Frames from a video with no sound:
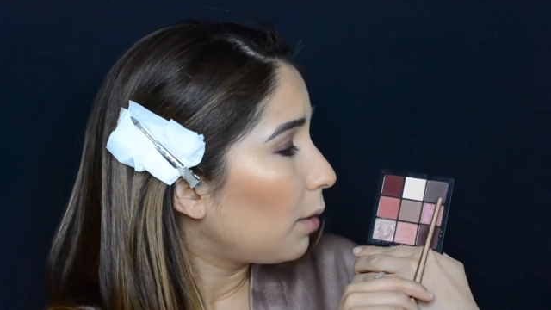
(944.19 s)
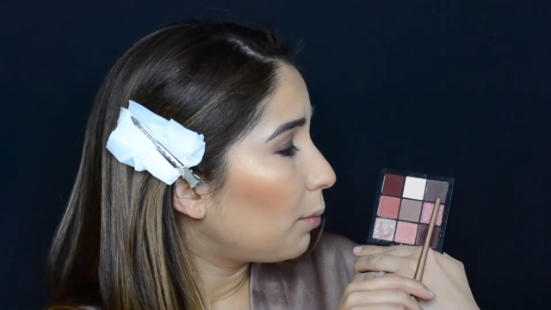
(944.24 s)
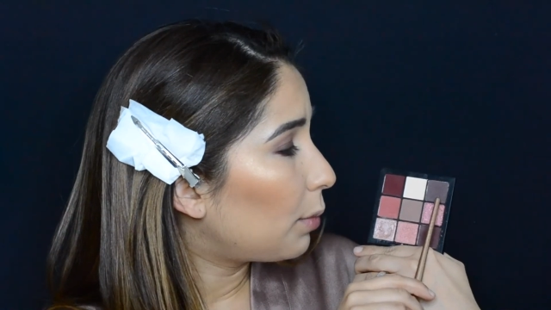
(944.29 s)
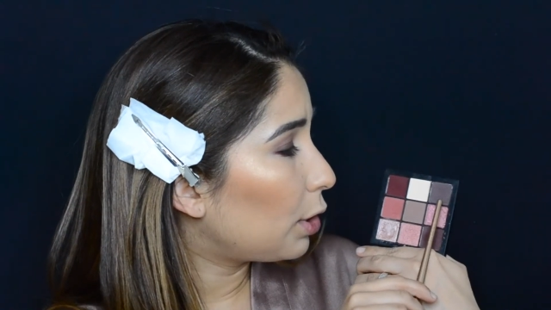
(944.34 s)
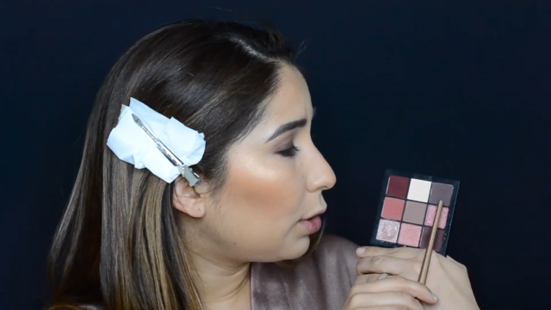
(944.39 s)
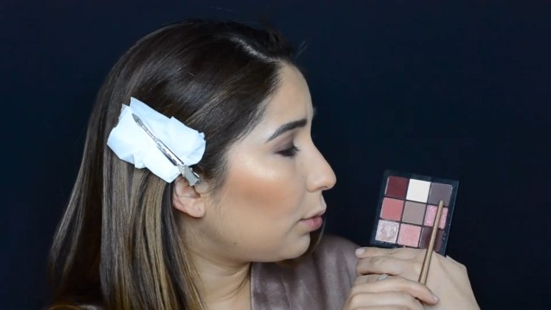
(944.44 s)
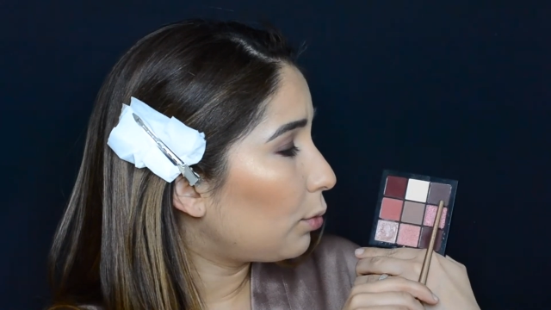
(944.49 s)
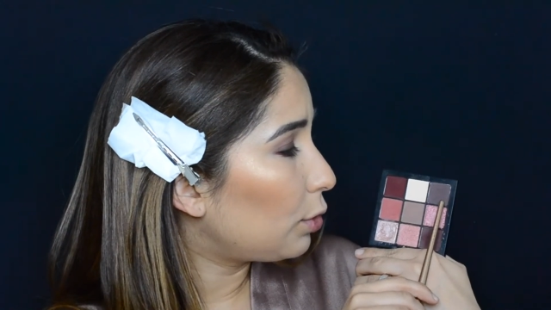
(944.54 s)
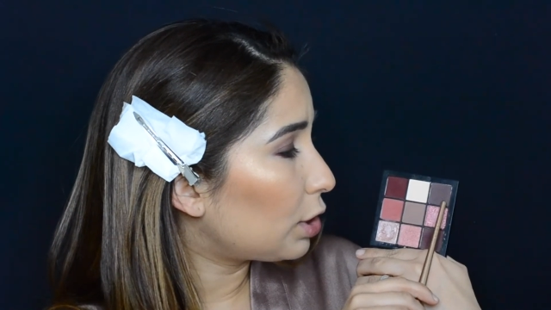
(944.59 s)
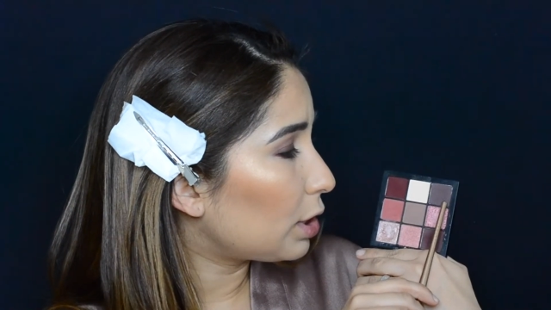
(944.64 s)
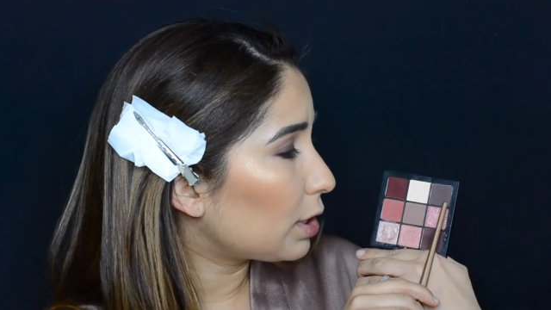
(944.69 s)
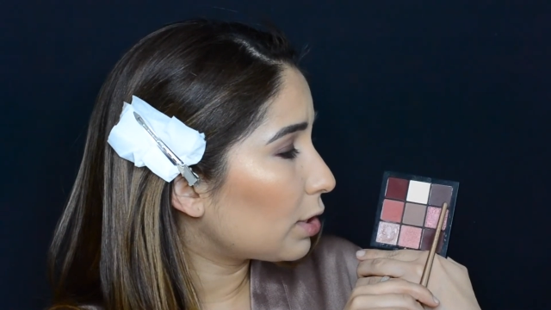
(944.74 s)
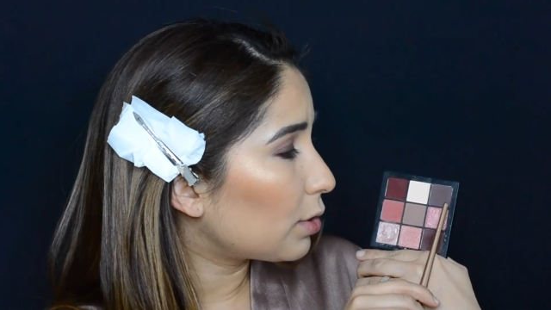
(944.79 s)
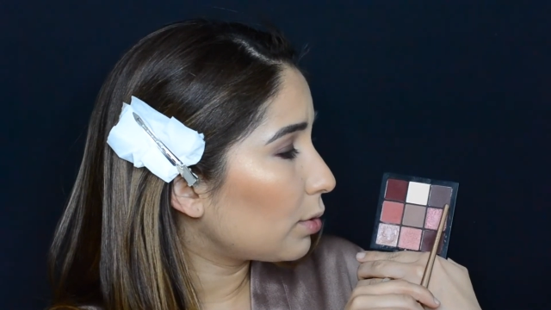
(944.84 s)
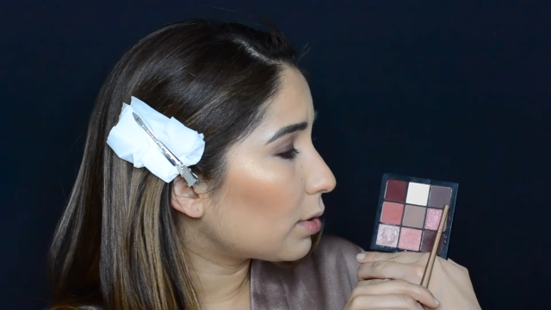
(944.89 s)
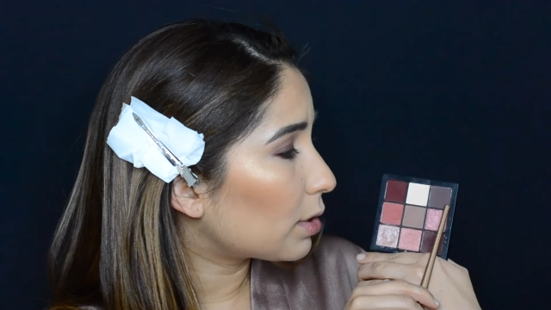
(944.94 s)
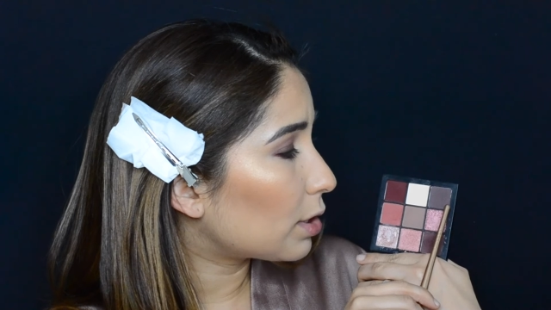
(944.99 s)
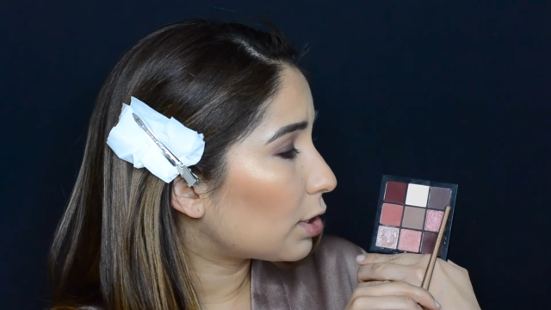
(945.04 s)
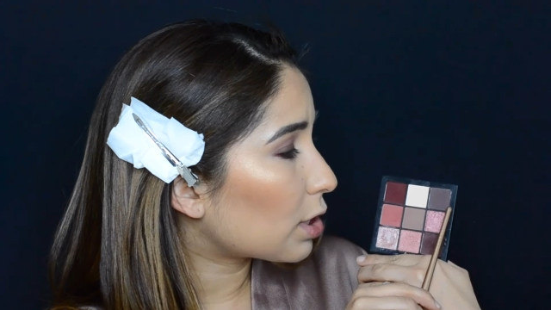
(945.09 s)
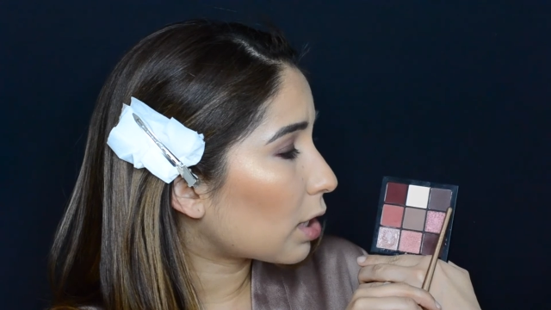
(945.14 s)
But you would just
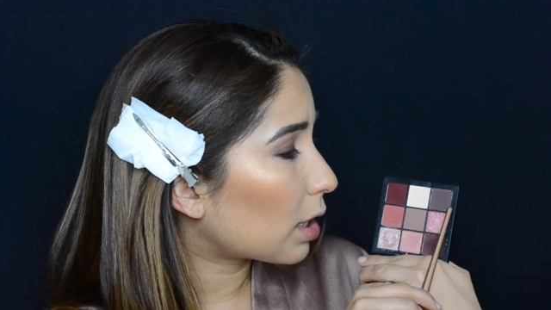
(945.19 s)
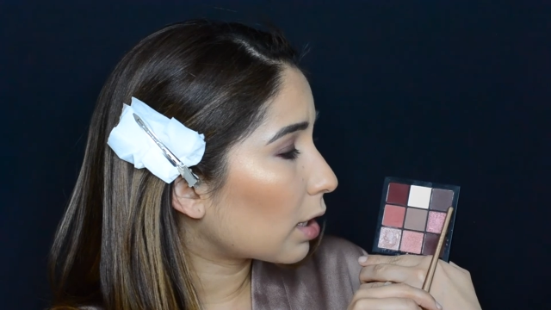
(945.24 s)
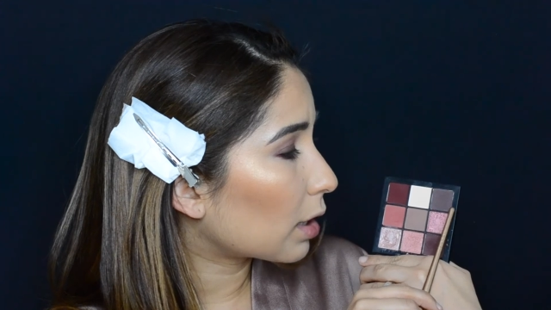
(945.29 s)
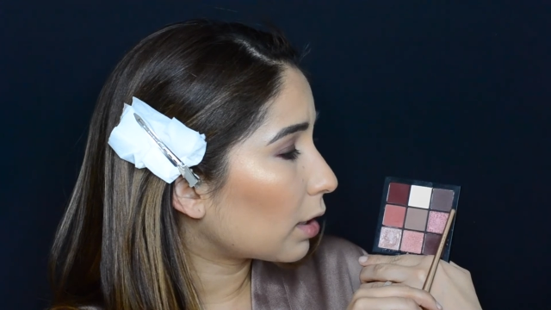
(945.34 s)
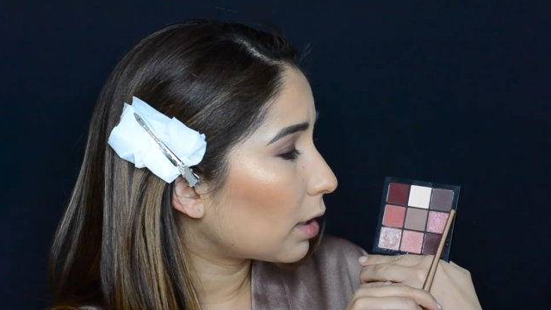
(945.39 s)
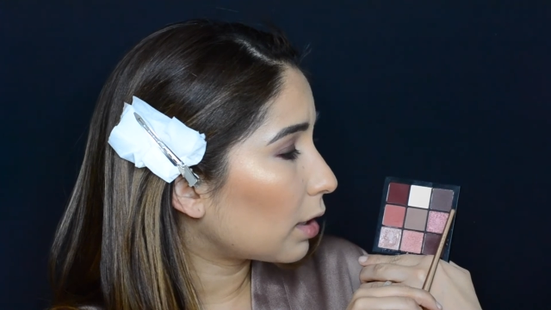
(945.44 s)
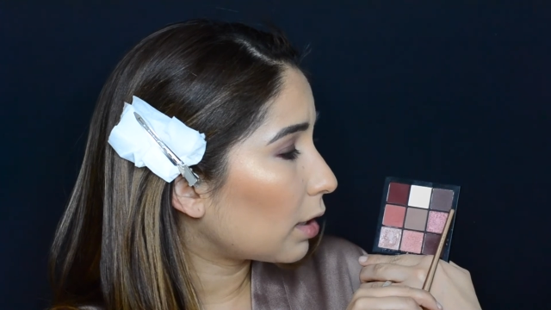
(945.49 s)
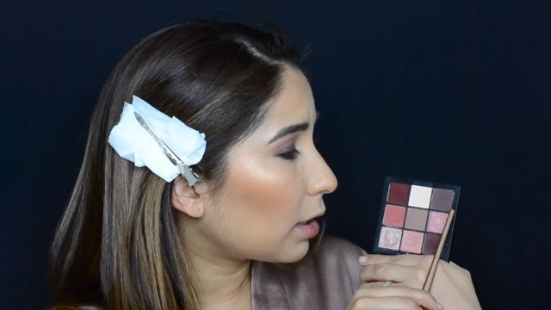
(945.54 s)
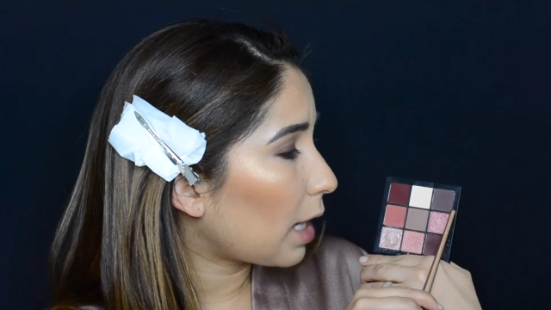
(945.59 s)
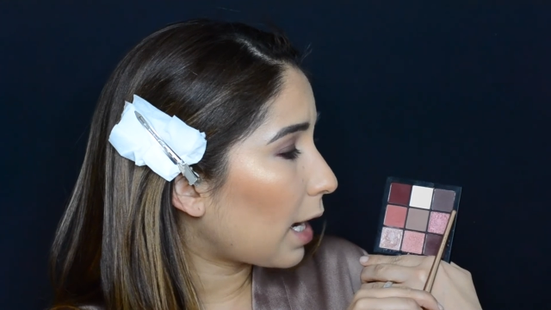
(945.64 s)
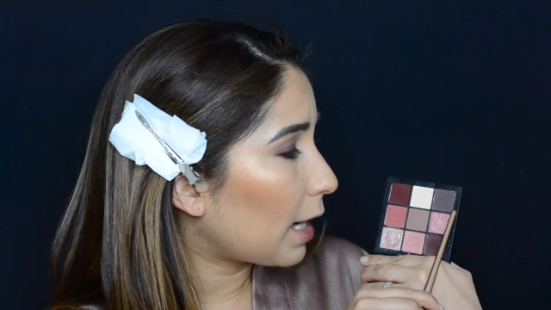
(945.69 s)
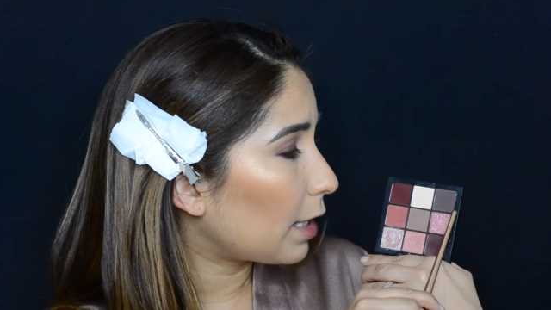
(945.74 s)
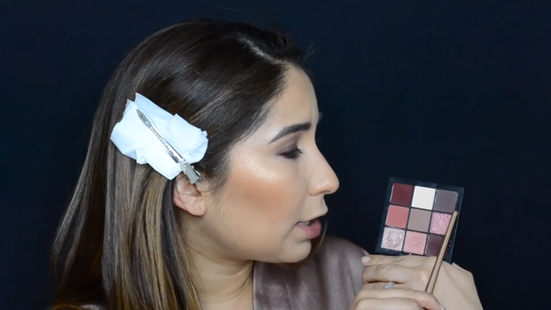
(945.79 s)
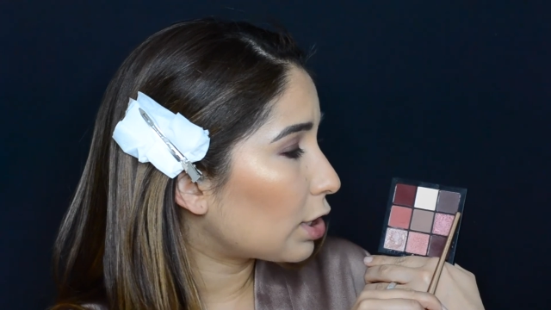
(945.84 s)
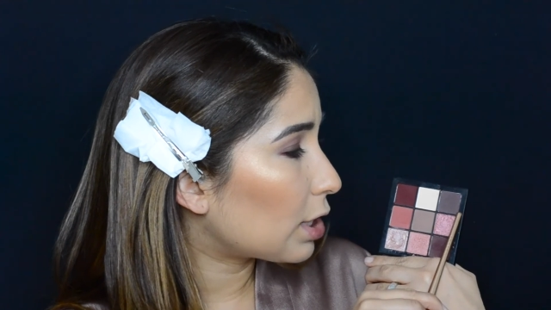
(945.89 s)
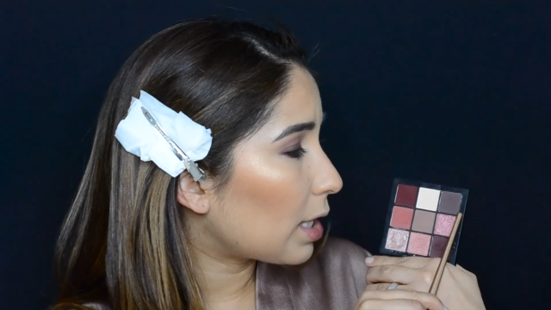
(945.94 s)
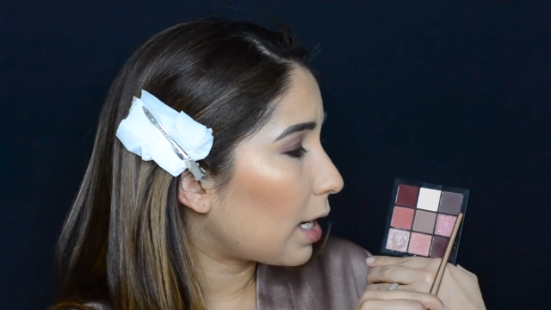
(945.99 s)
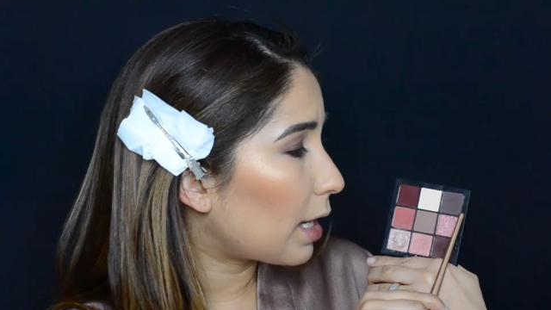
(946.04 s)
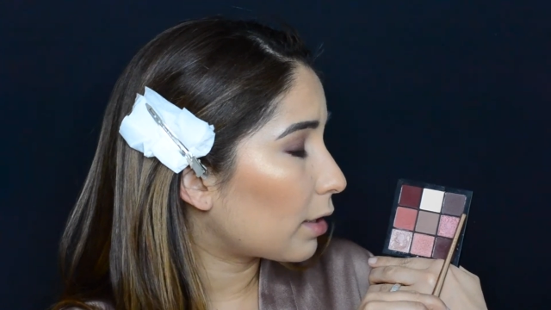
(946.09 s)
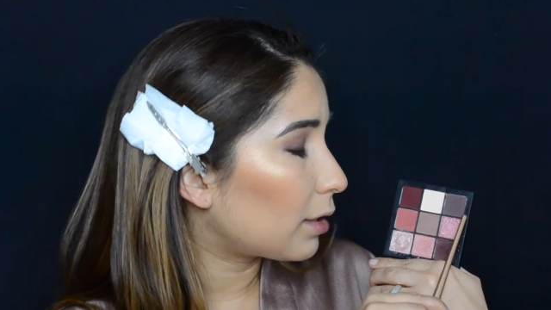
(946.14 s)
use the darker
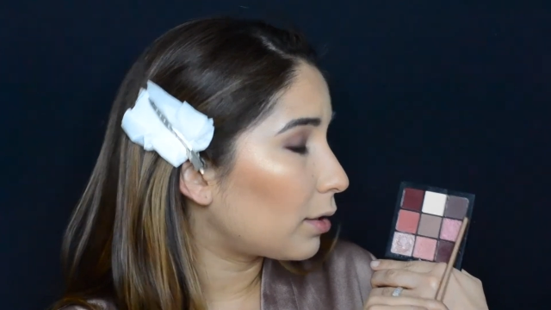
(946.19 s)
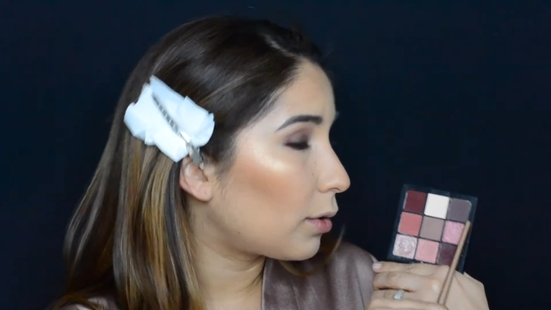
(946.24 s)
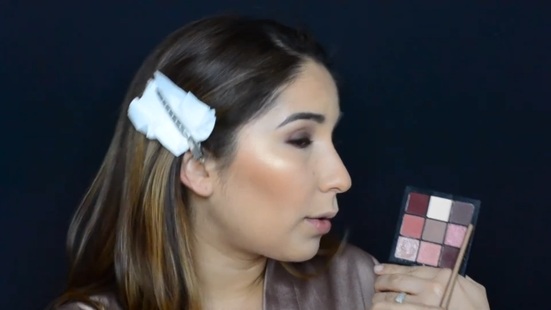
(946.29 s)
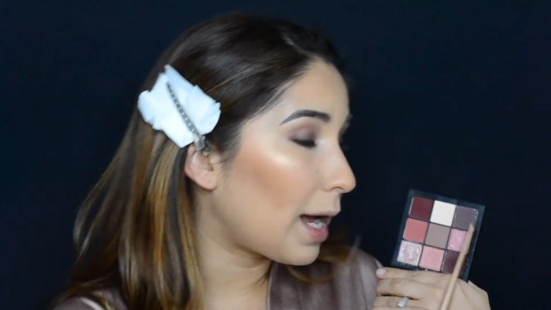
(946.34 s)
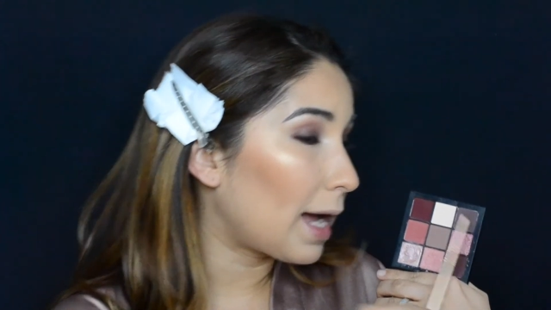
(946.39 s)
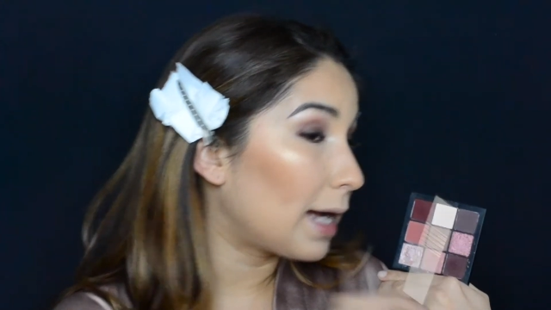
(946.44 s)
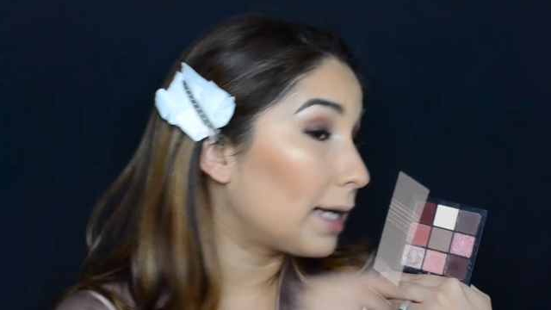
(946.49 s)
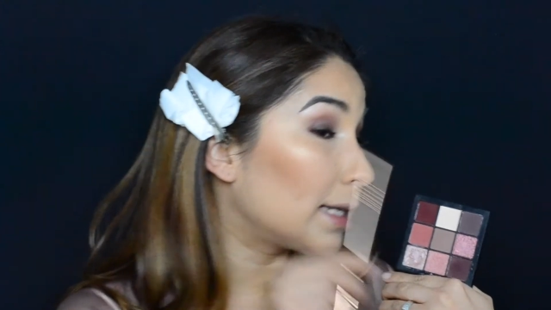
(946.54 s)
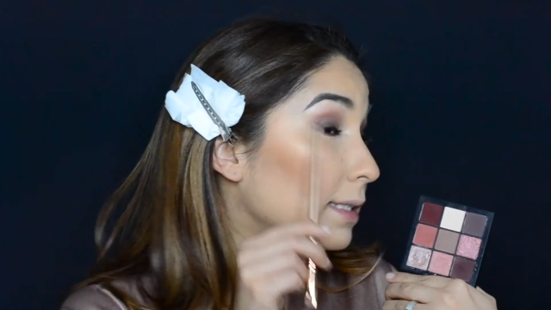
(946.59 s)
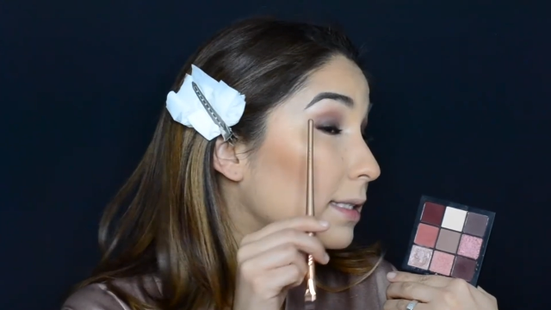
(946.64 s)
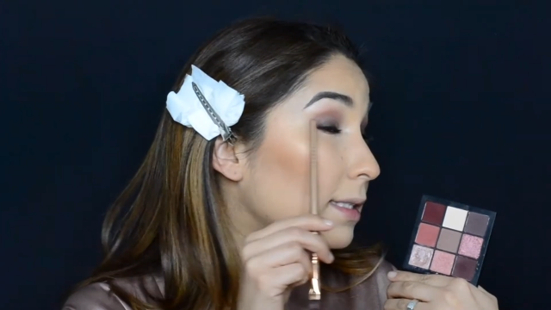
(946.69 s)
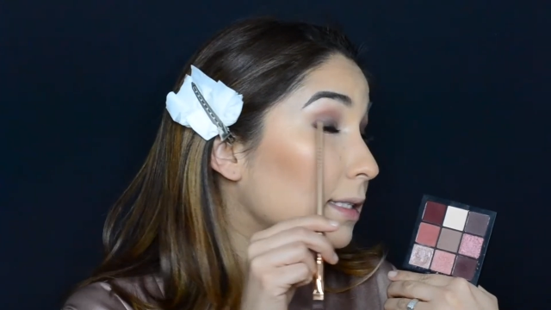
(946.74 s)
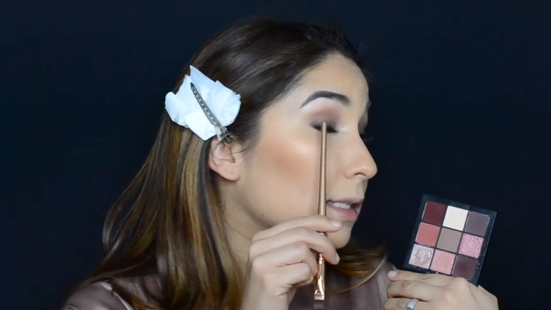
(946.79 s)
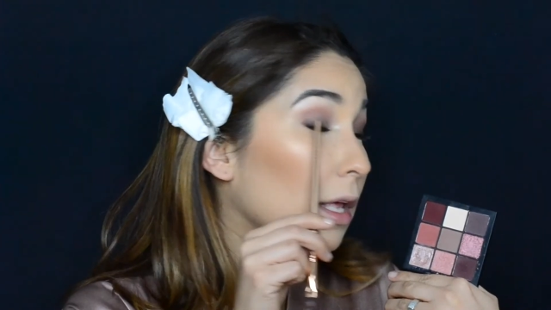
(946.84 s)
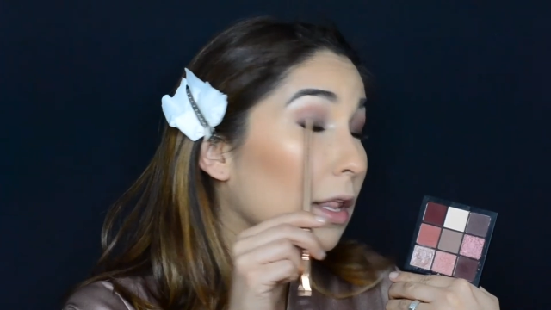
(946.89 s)
eyeshadow as